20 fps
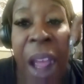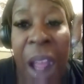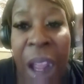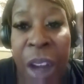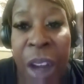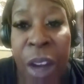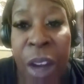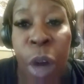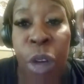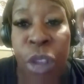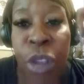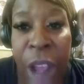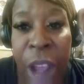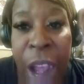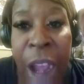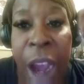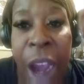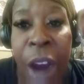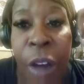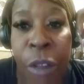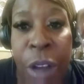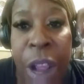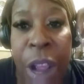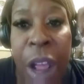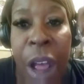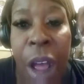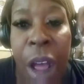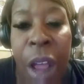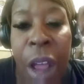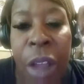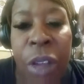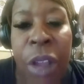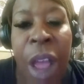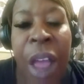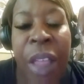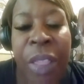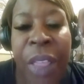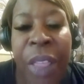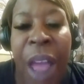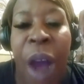in those areas
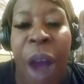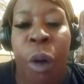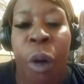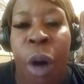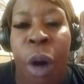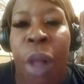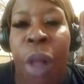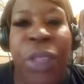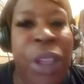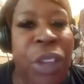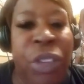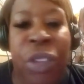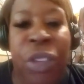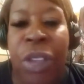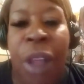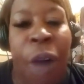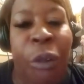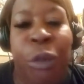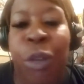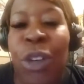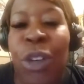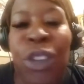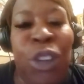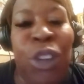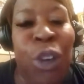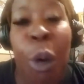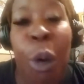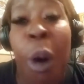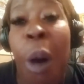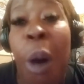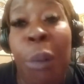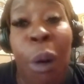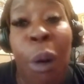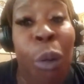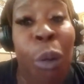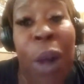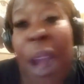that all this stuff was normal.